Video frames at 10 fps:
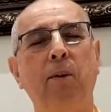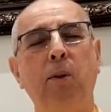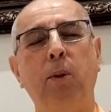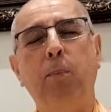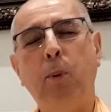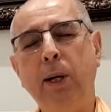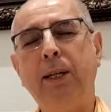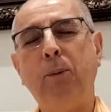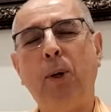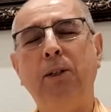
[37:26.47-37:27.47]
the point I
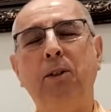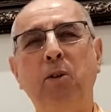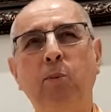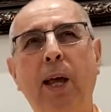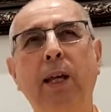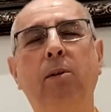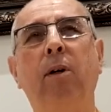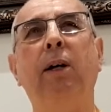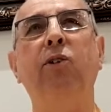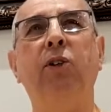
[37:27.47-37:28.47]
wanted to make
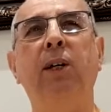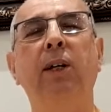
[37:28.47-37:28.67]
was